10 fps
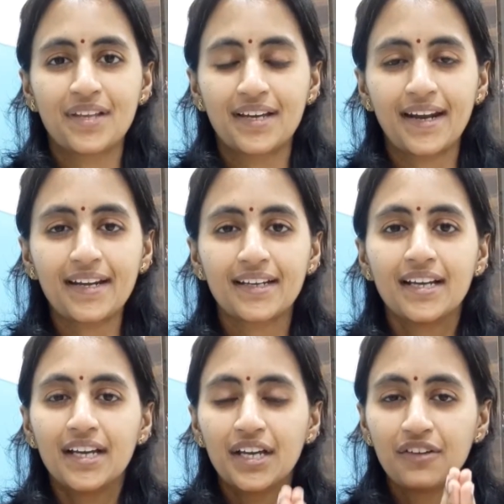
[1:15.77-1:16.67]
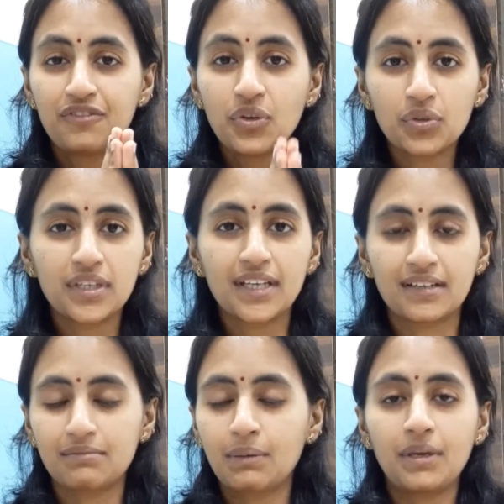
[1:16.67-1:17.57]
right? If you
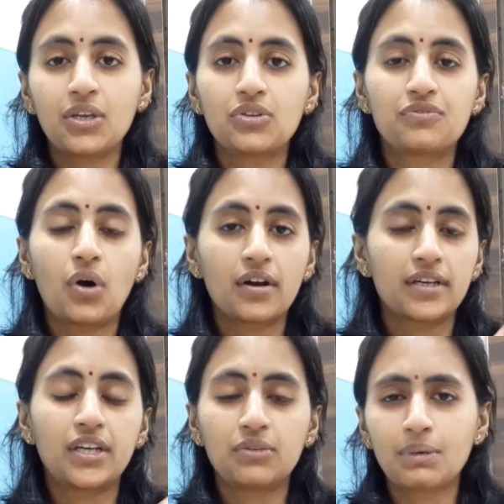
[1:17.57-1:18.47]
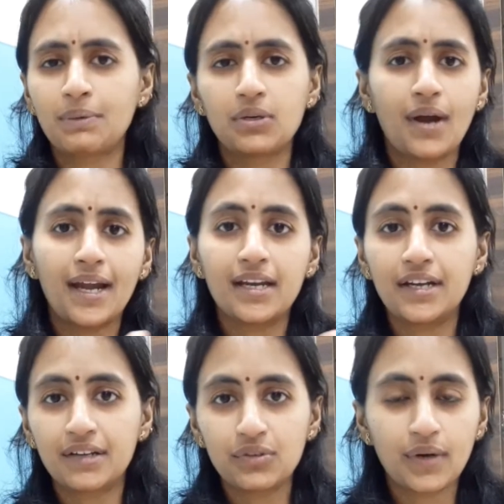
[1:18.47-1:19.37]
think, maybe you've walked in, maybe you had an
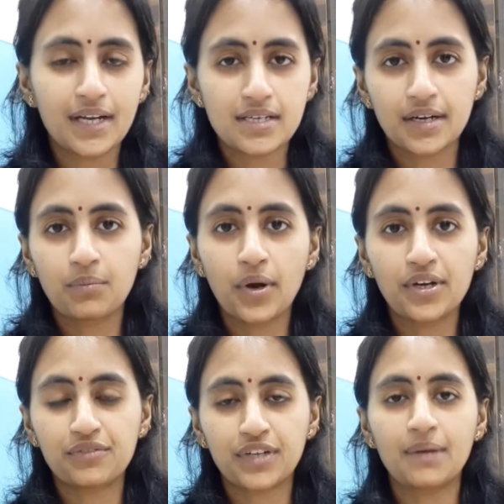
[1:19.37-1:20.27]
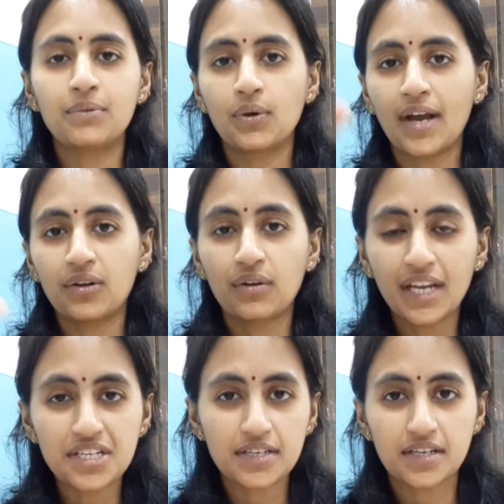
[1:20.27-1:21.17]
interview at a certain point of time, you had to
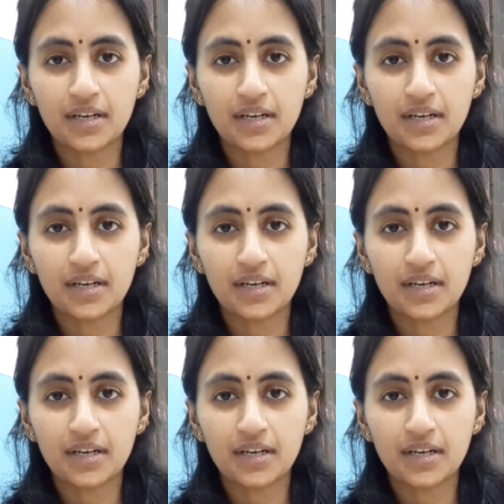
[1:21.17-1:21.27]
reach a